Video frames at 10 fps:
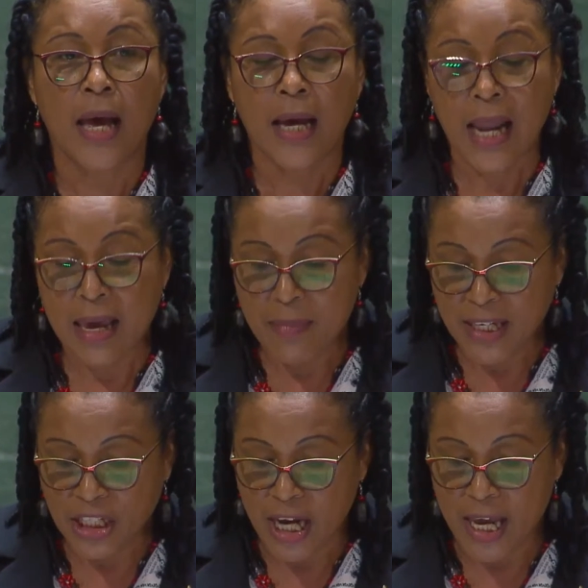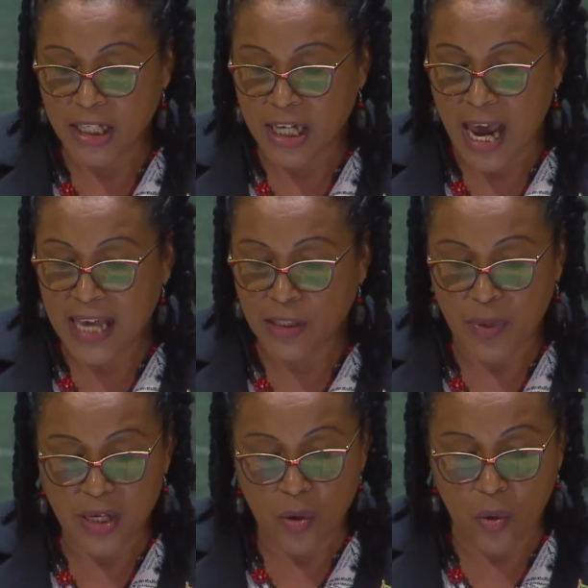Climate change, as
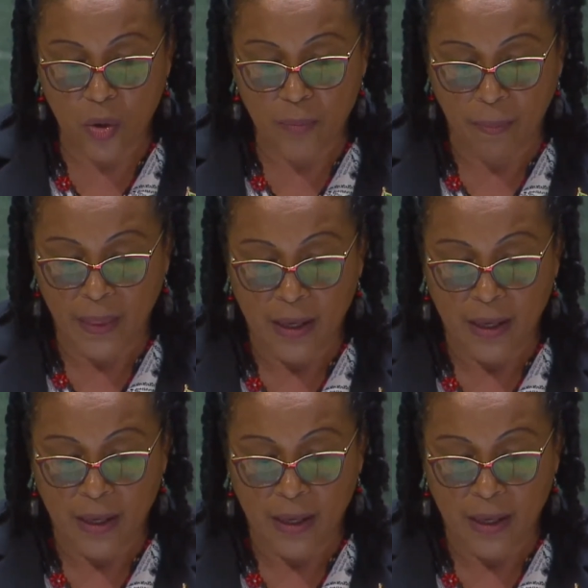we know,